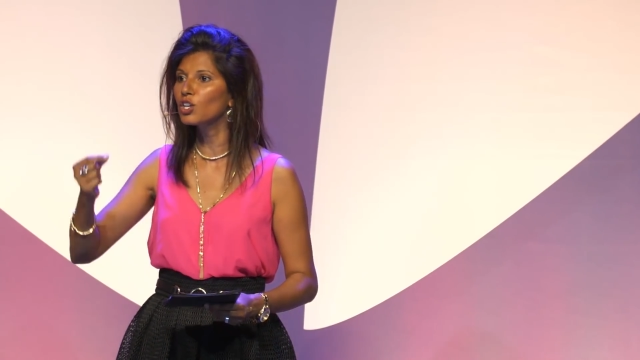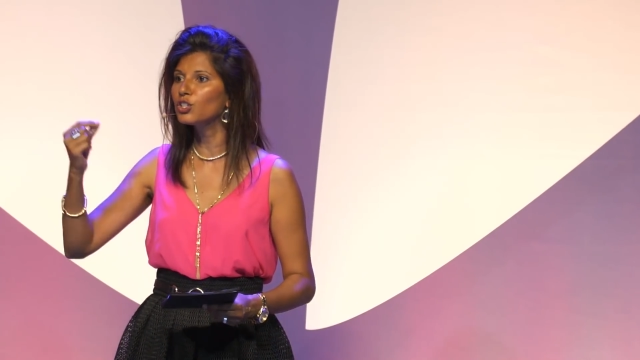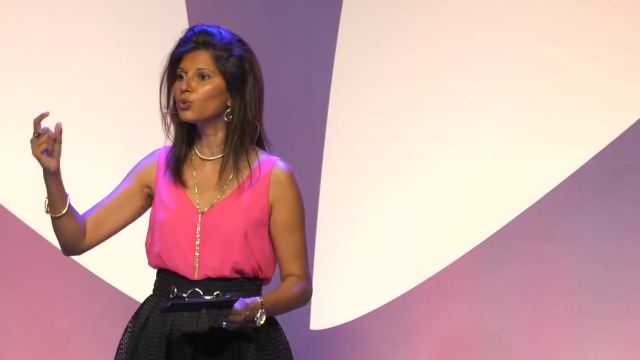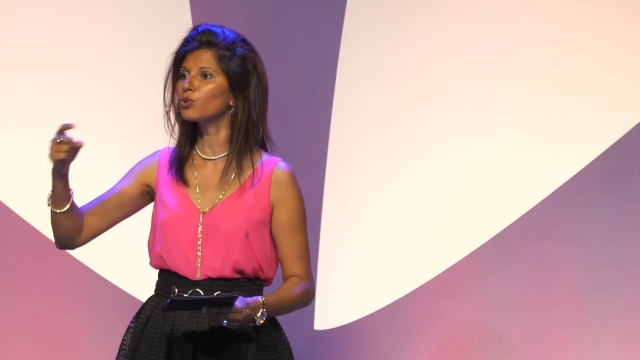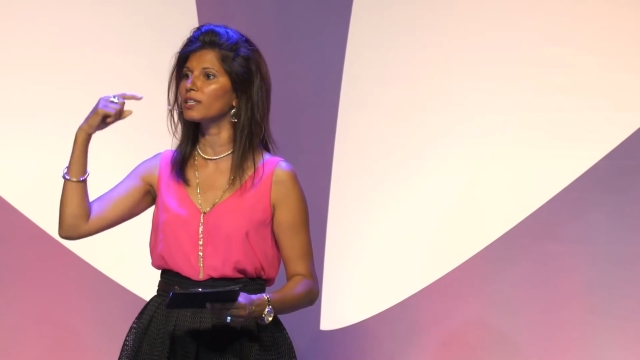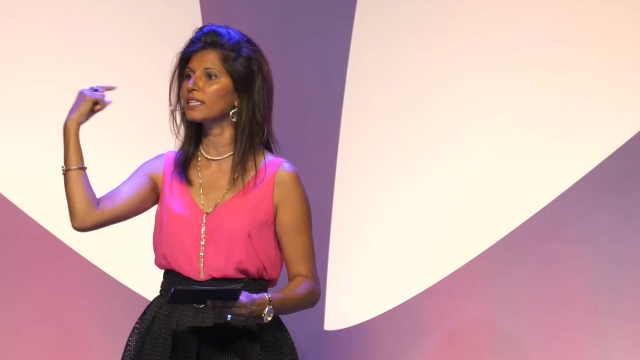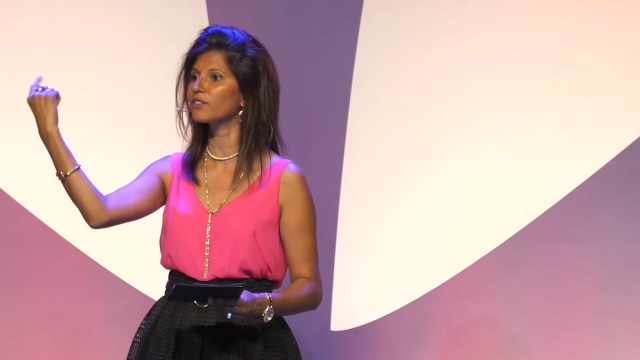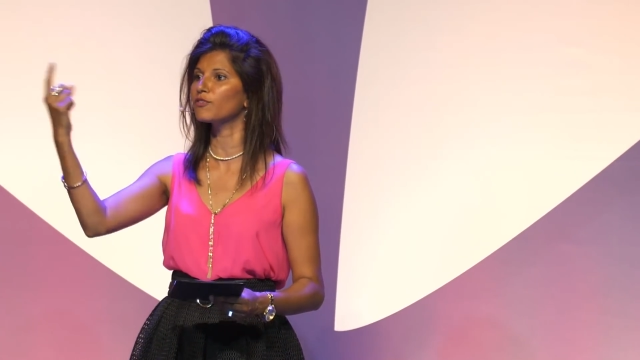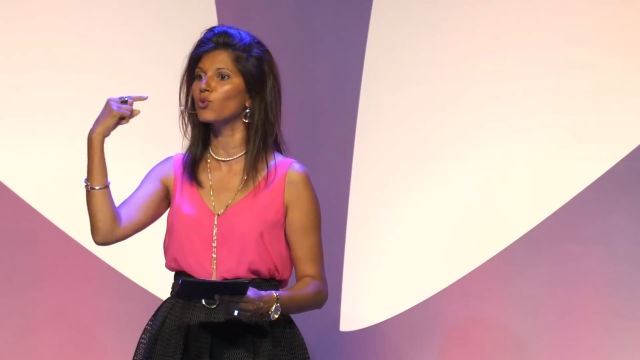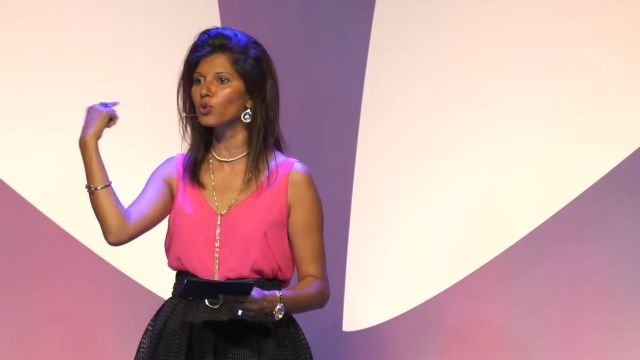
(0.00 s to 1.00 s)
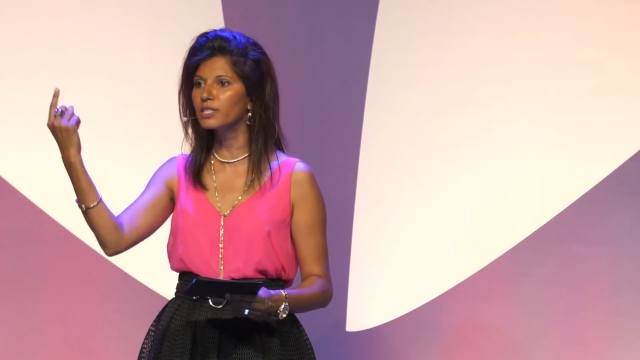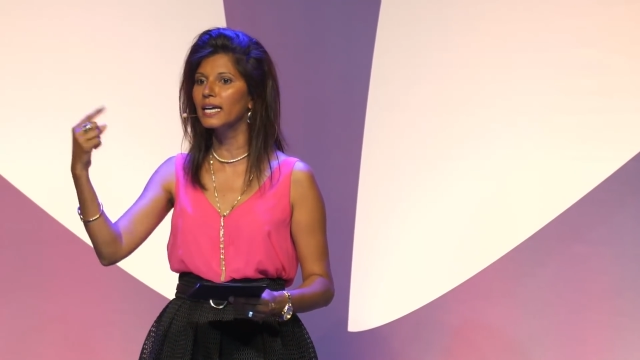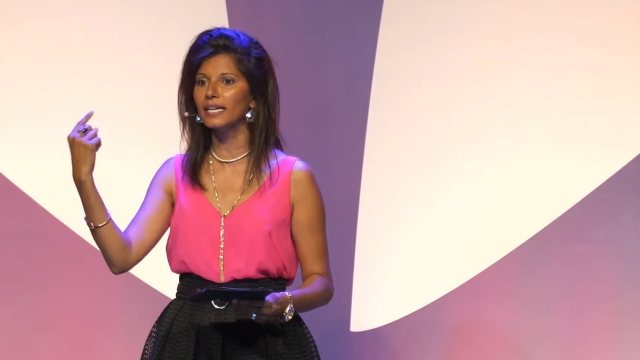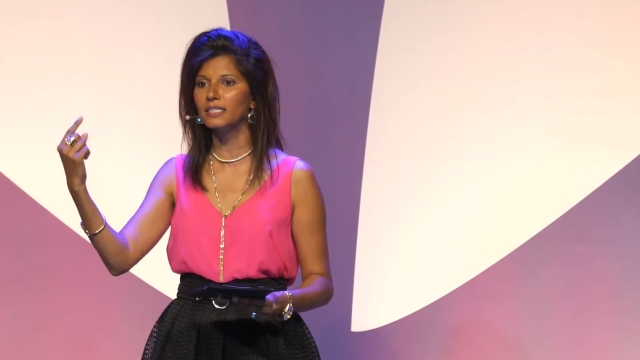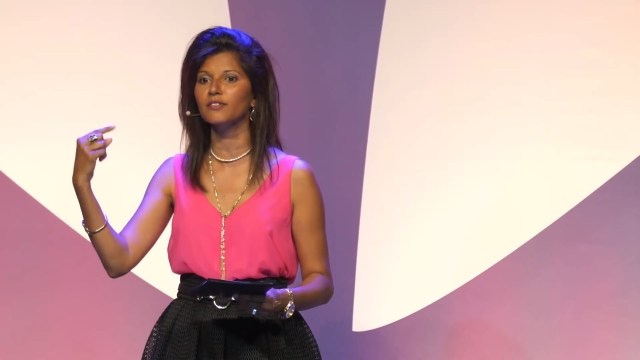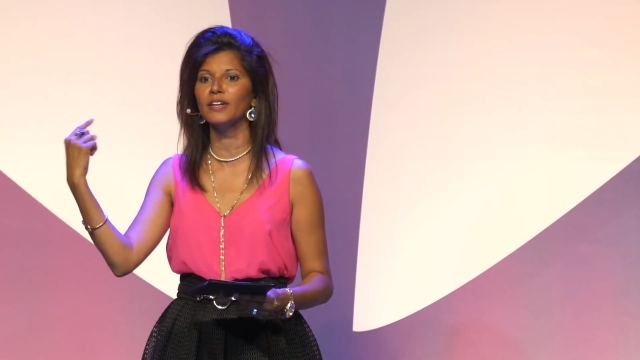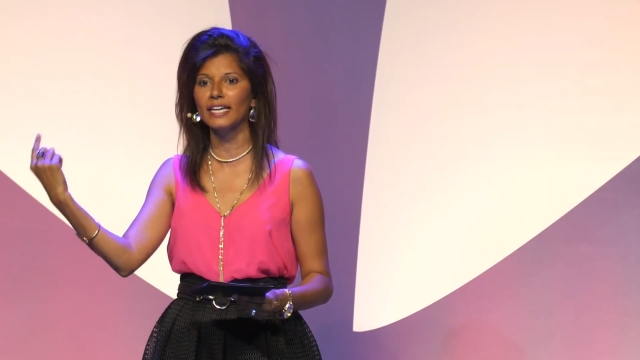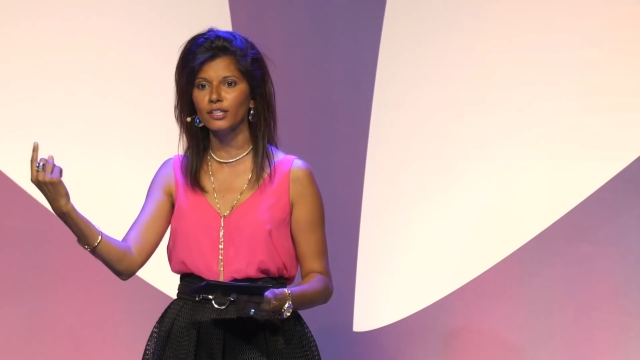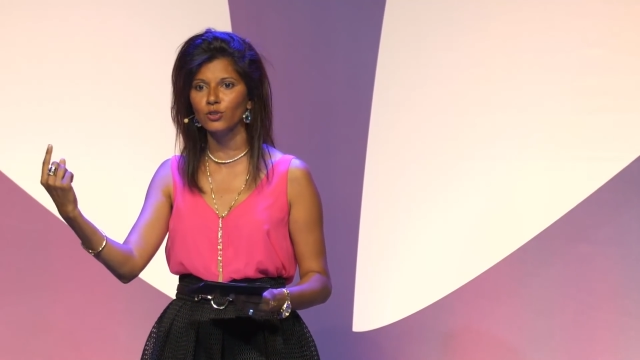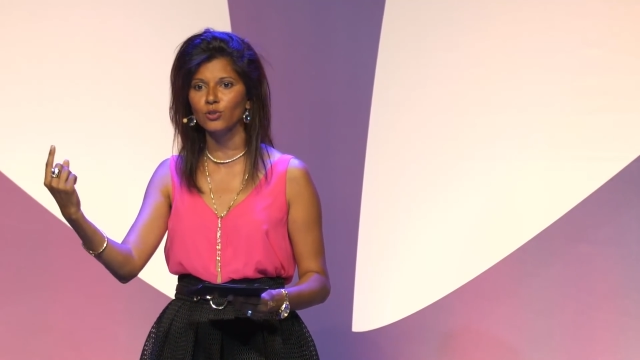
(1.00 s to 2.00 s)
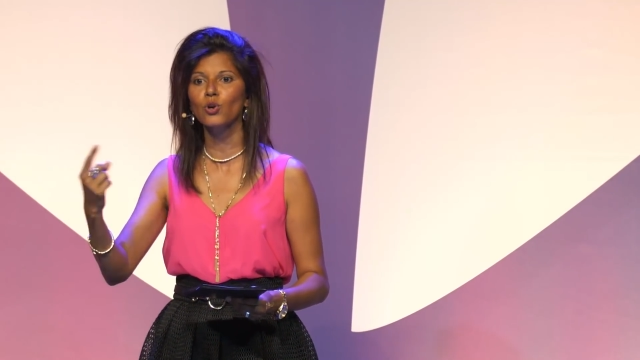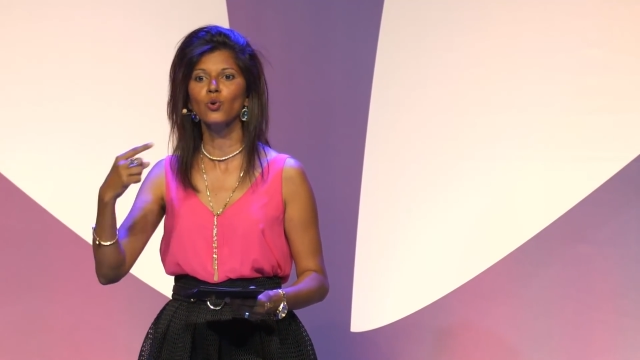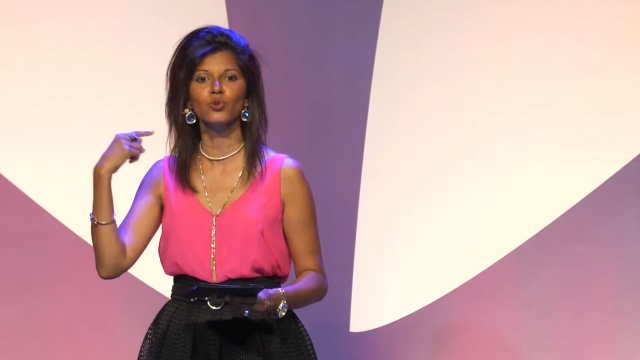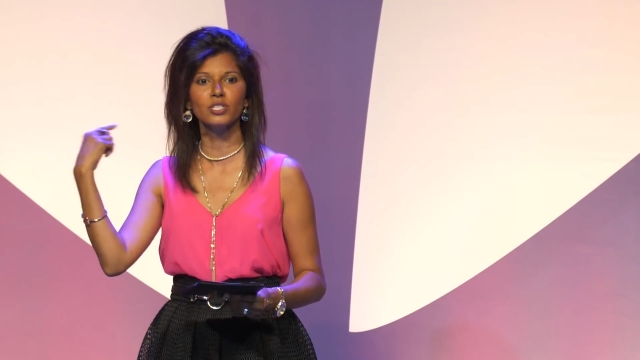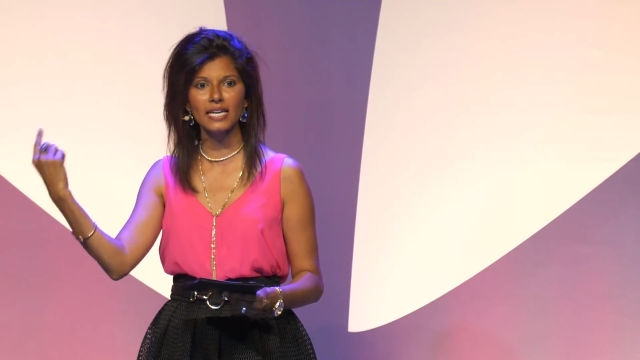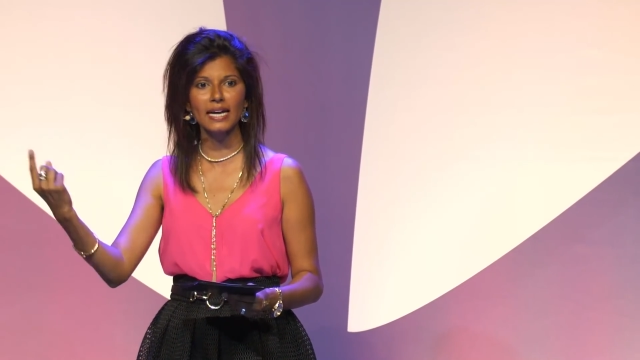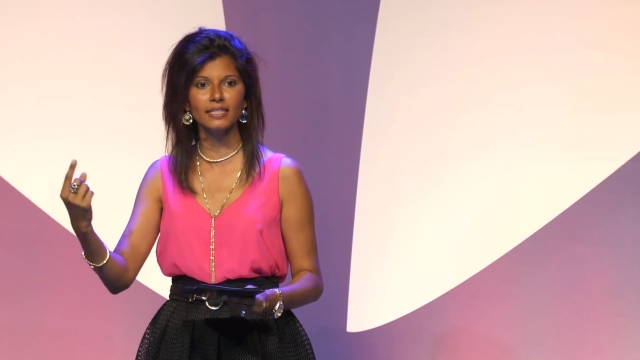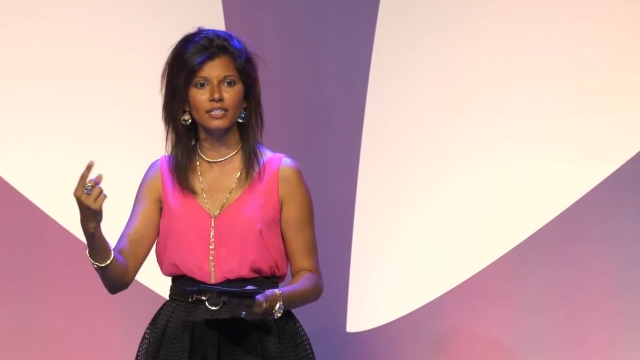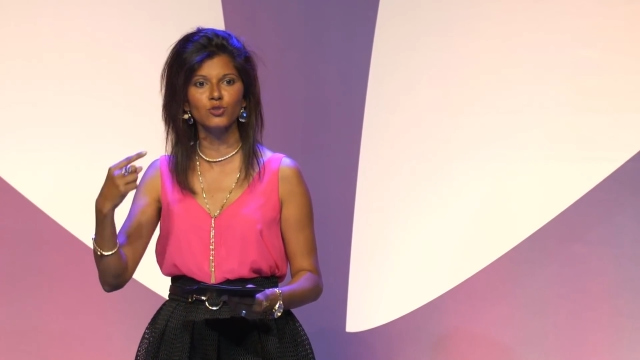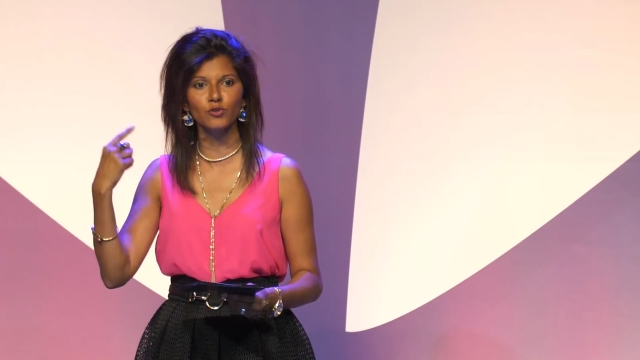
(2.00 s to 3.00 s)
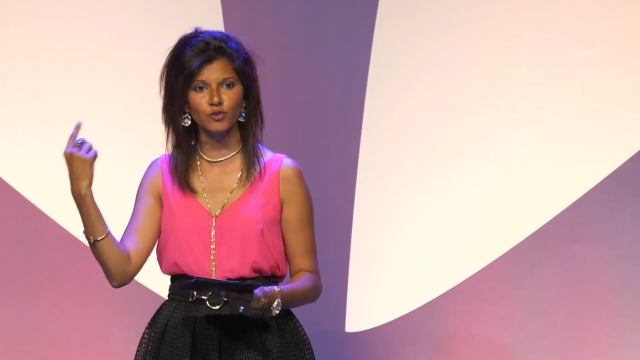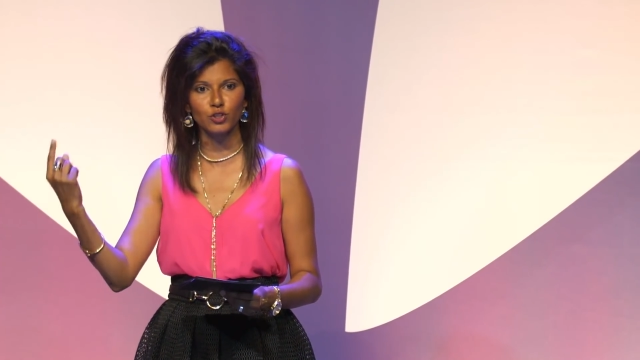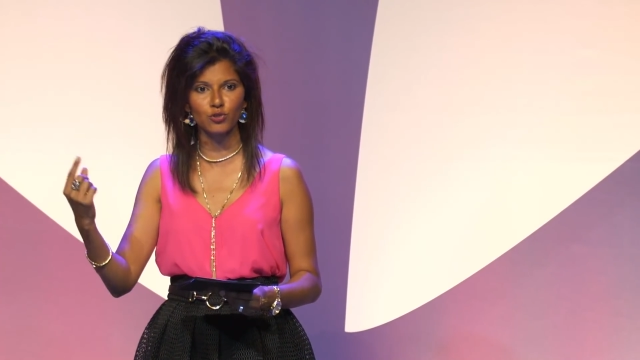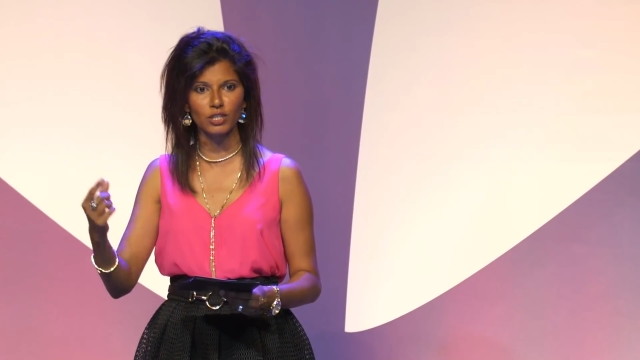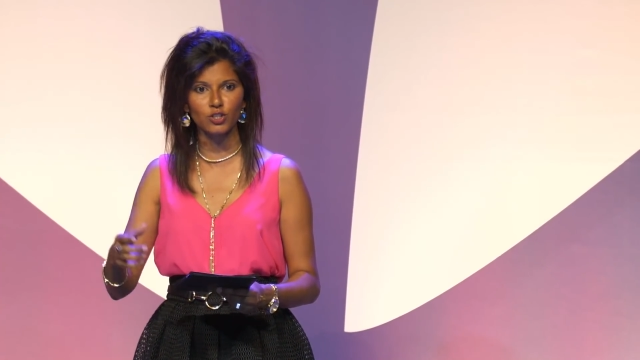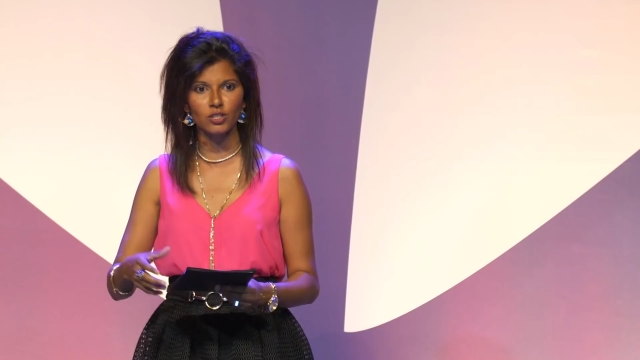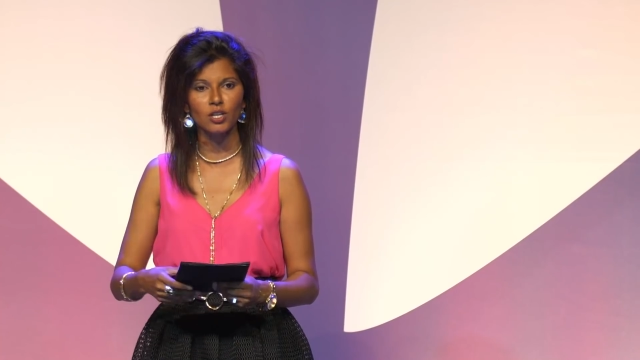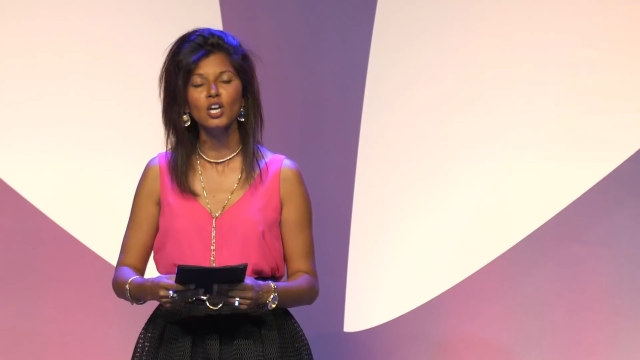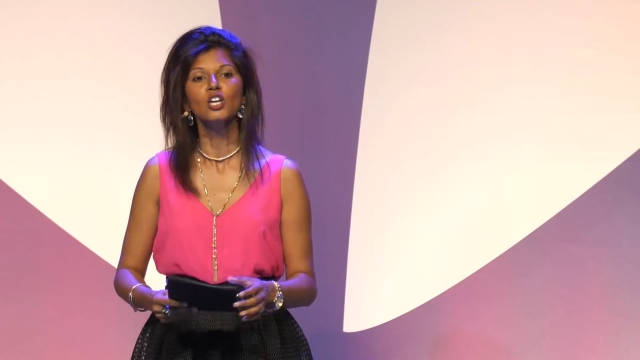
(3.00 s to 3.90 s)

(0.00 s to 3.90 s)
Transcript: you are in the vortex of anger or sadness or frustration.